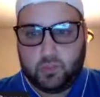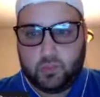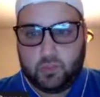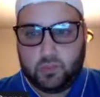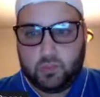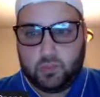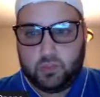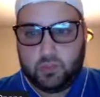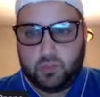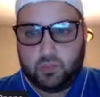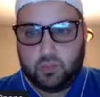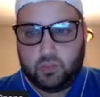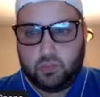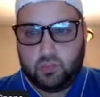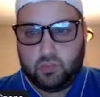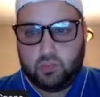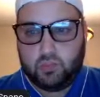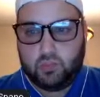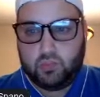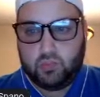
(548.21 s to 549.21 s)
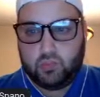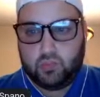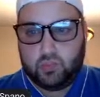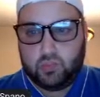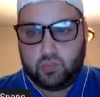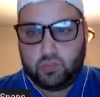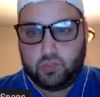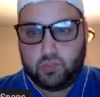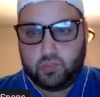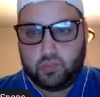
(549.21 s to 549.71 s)

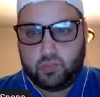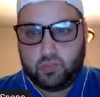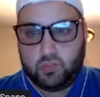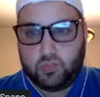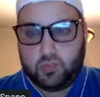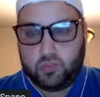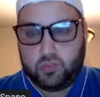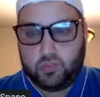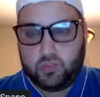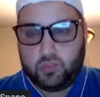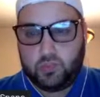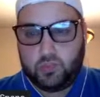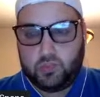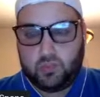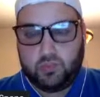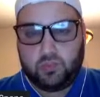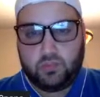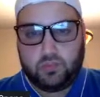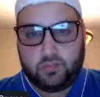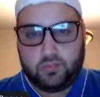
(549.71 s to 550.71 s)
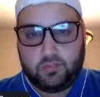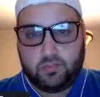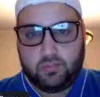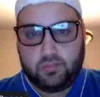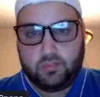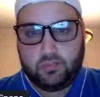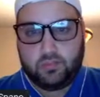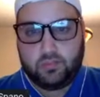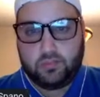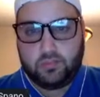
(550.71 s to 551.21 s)

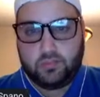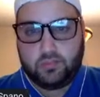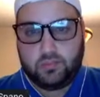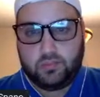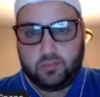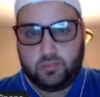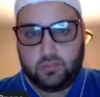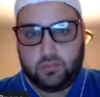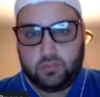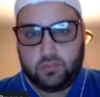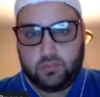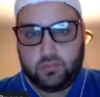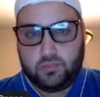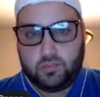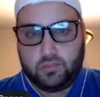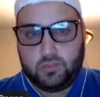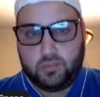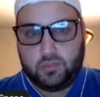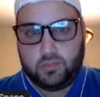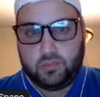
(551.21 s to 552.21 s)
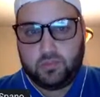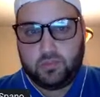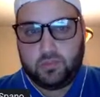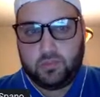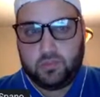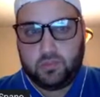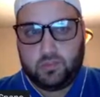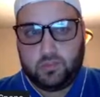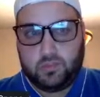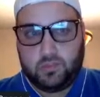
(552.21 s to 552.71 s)

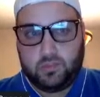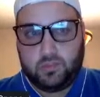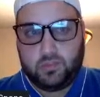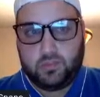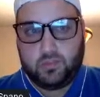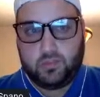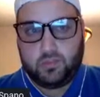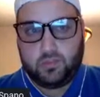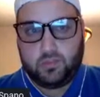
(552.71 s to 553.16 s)
(silent)